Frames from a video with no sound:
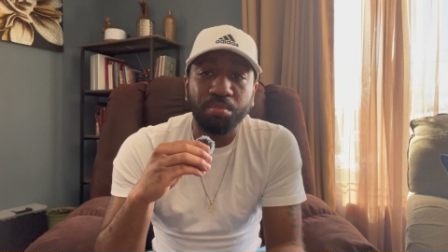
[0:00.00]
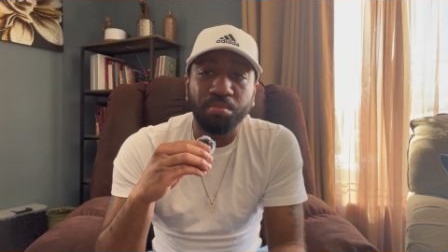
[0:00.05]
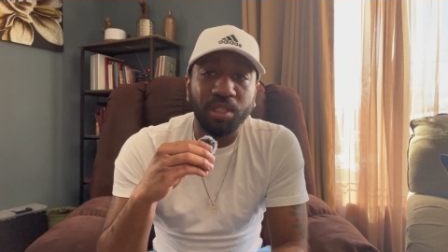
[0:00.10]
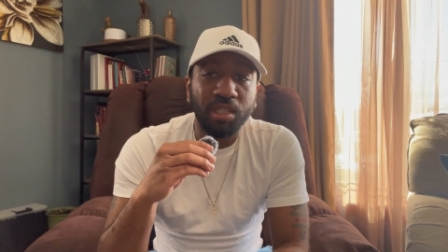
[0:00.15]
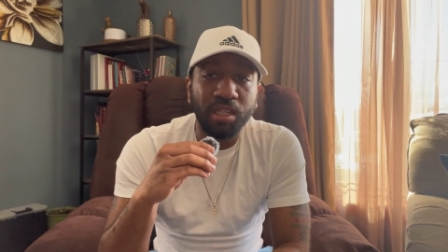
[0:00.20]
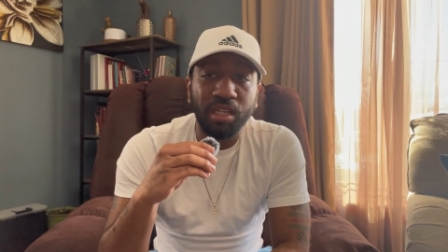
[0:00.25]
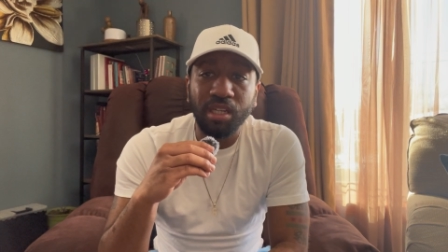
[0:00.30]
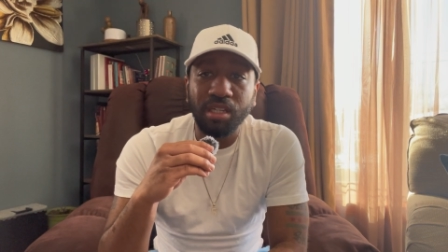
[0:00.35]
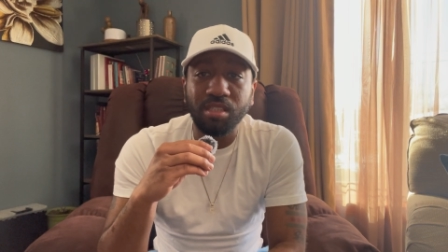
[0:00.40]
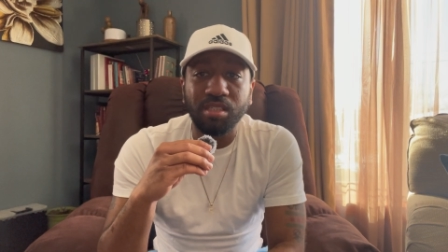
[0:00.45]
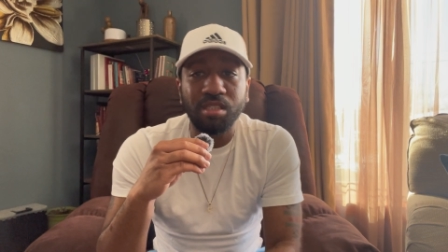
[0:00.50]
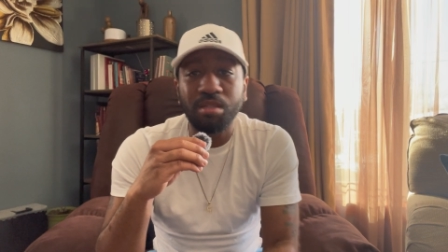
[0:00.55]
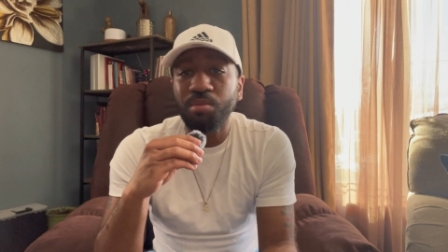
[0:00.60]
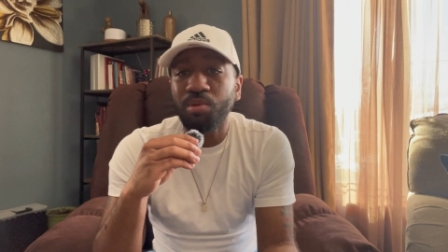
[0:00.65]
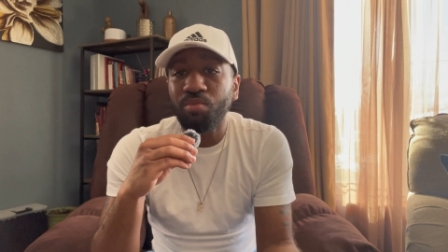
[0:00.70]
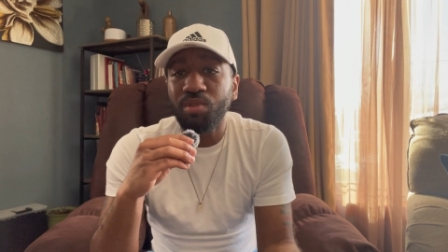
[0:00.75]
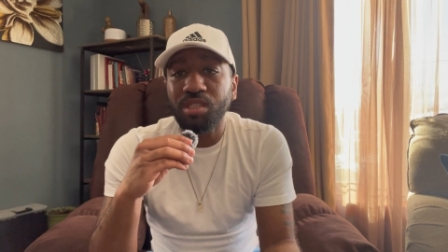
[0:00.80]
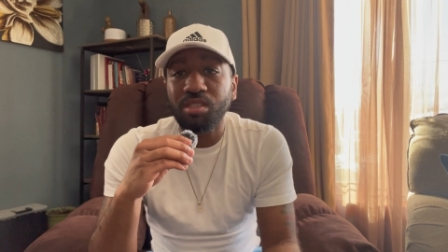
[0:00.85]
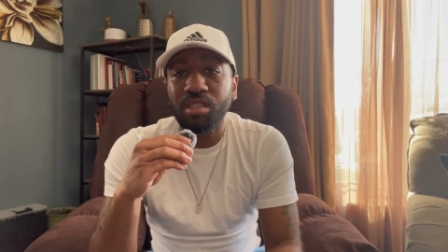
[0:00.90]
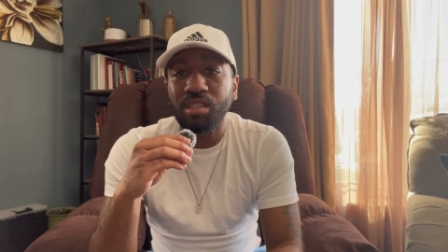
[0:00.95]
believe
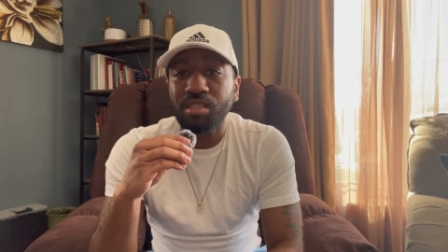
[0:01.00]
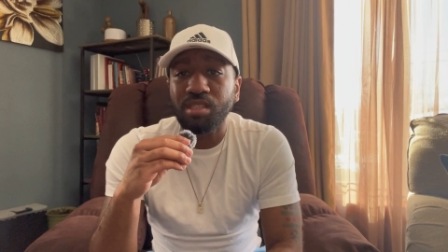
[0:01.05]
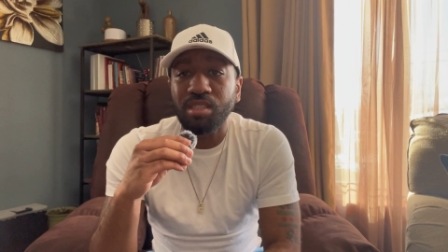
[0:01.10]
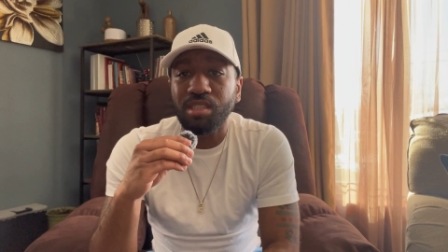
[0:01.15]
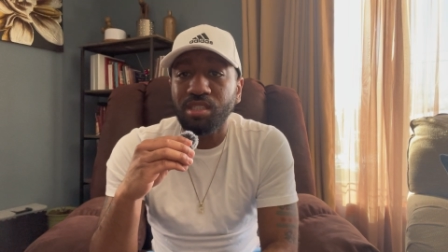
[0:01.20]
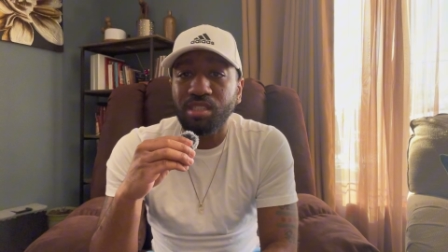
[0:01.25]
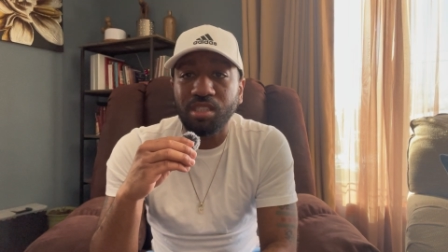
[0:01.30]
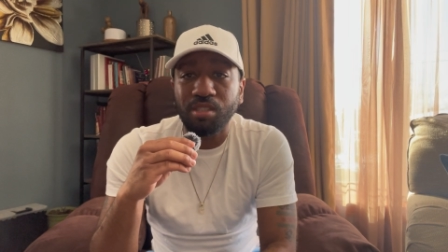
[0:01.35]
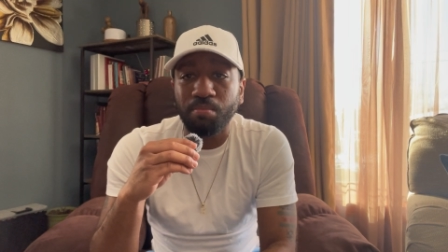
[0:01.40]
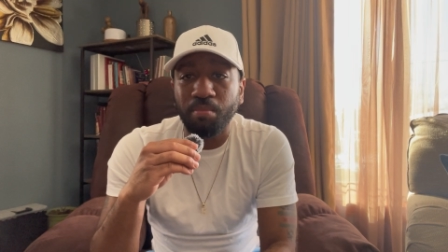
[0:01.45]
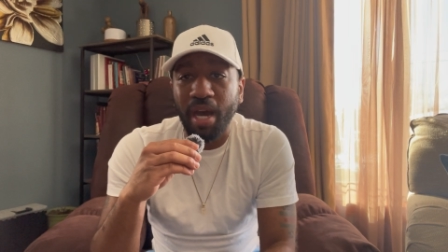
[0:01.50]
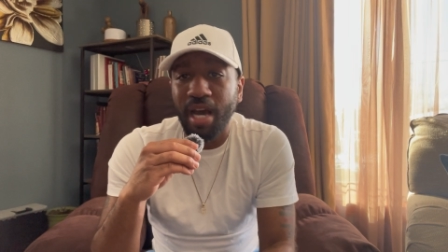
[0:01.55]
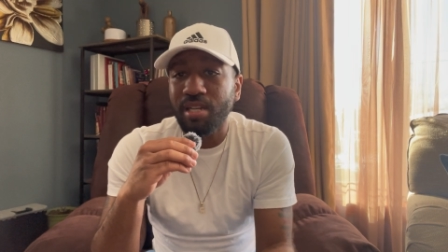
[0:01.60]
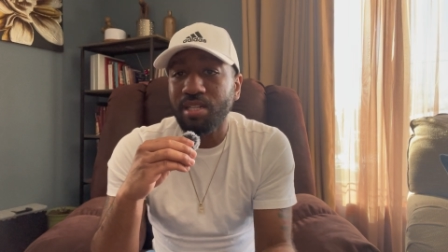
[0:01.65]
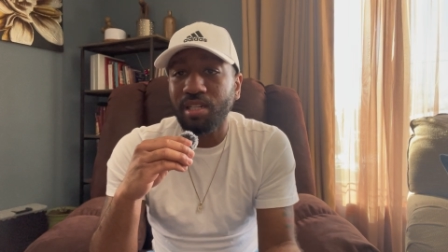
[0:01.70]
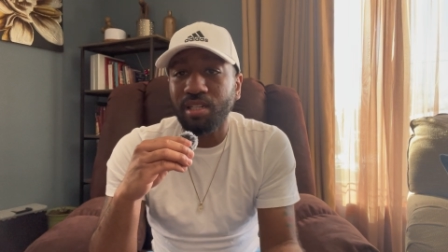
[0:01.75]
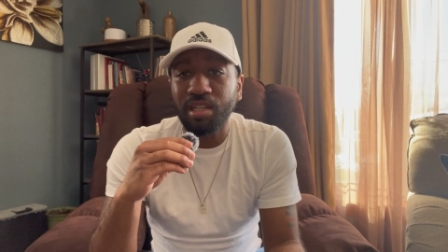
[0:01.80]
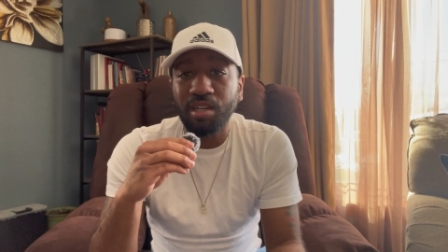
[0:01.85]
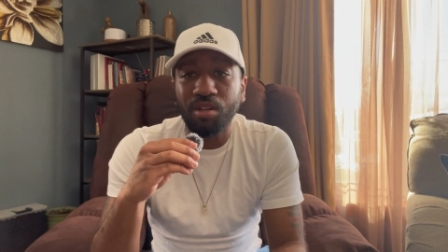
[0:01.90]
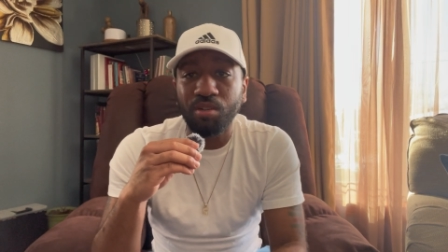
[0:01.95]
semen retention is just
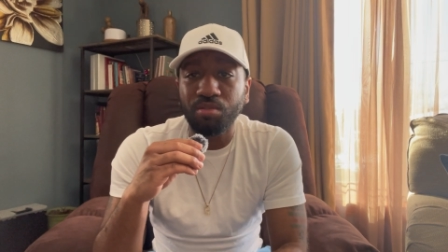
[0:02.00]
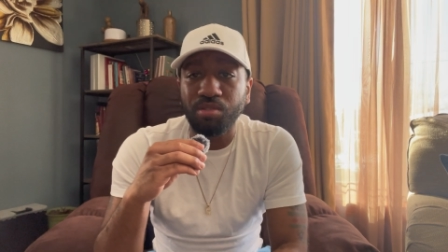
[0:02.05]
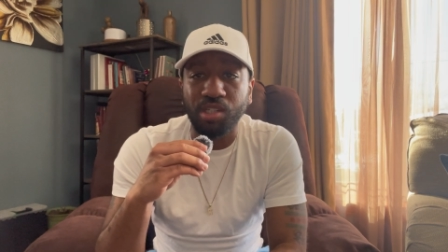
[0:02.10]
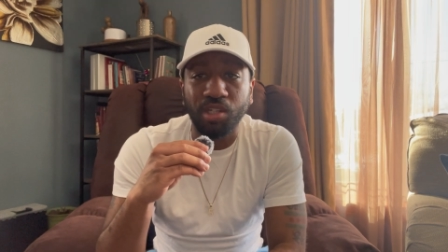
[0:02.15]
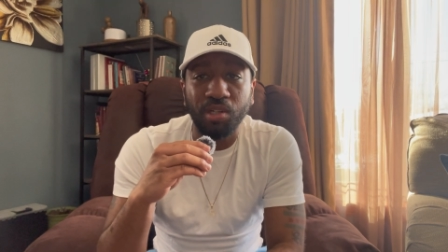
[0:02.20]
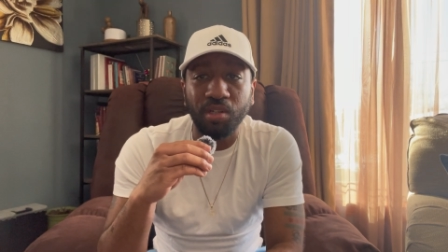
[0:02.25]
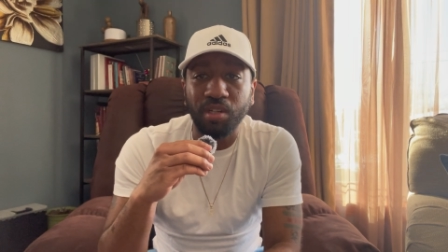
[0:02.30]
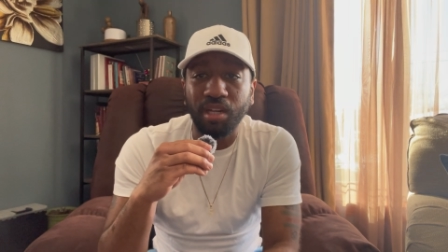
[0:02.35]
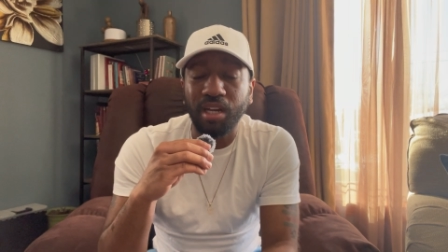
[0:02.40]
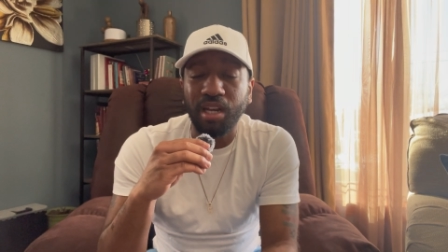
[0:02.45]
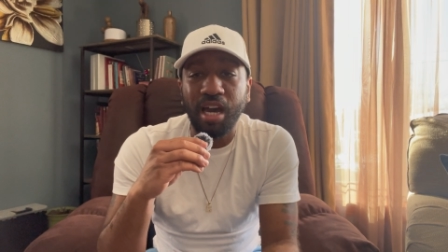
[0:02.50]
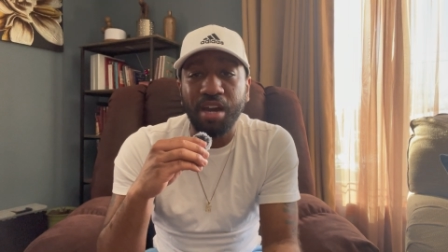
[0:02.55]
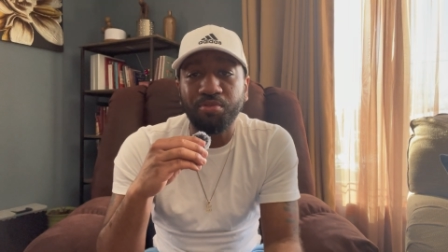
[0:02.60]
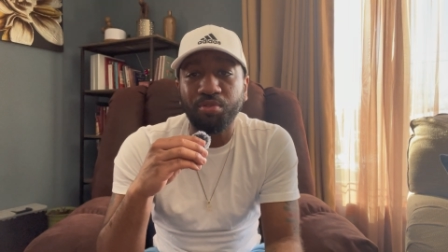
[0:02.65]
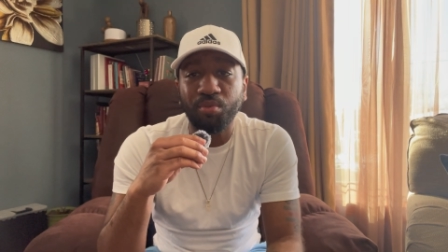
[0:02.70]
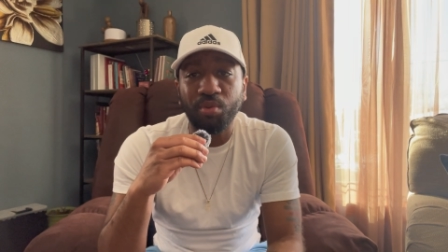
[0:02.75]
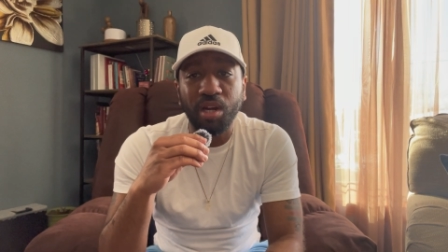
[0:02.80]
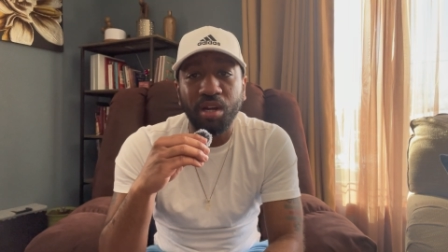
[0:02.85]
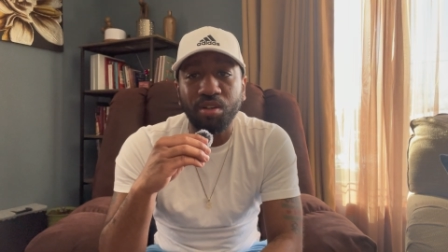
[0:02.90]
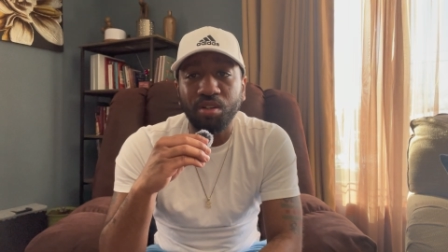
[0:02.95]
magically going to turn their life
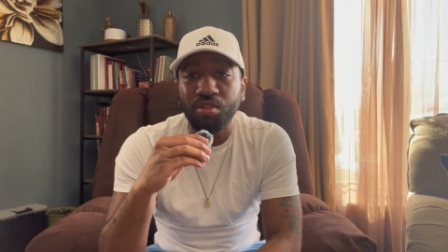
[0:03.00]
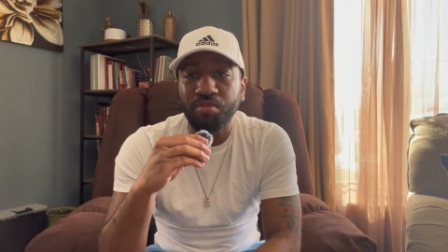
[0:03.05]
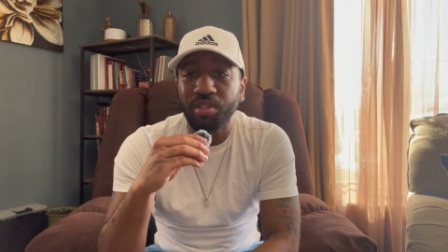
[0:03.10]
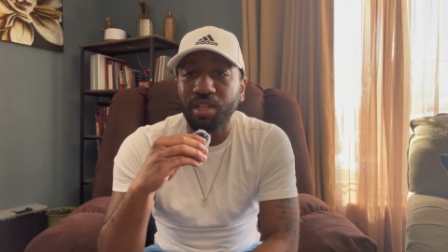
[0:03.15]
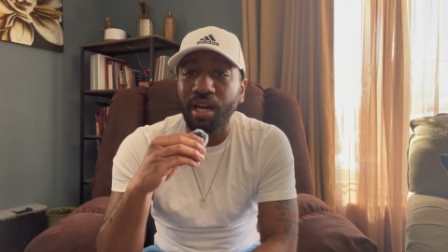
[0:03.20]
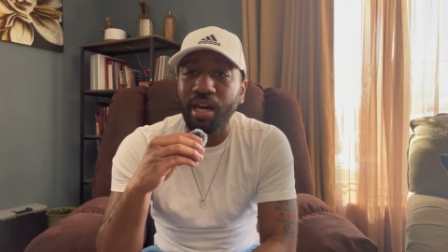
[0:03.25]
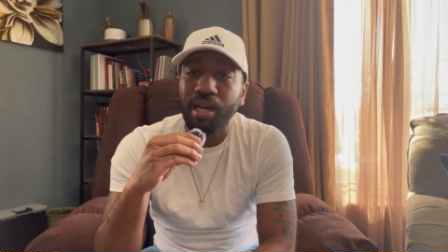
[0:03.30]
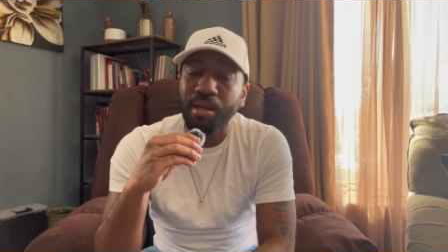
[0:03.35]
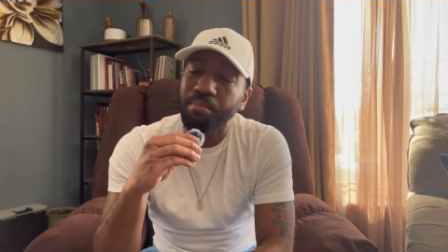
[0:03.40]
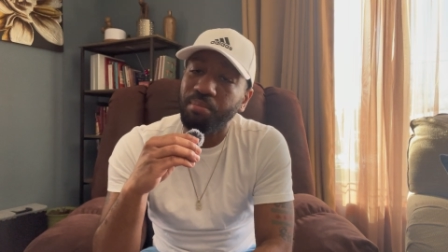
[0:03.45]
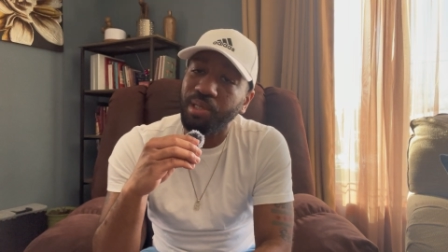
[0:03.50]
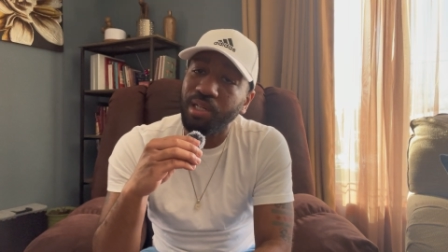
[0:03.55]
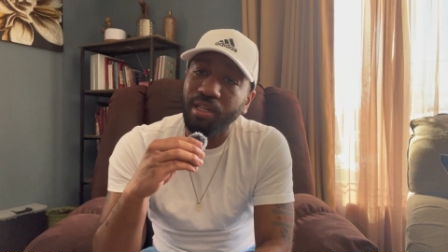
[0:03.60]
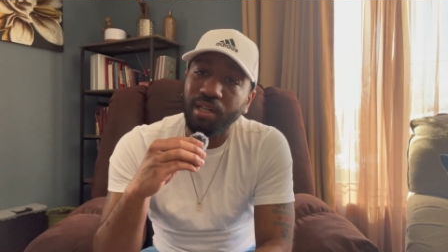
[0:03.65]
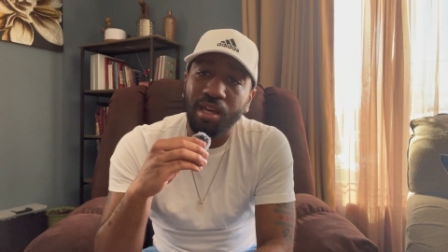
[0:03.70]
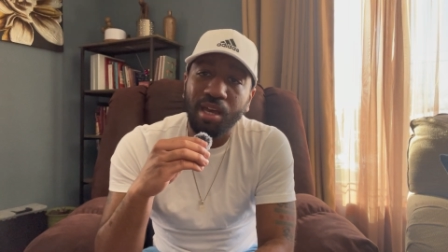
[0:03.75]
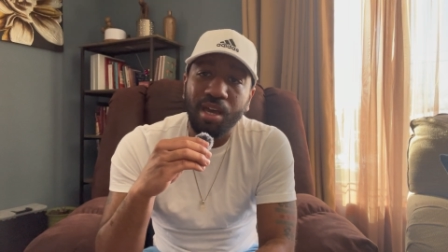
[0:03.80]
around overnight. But,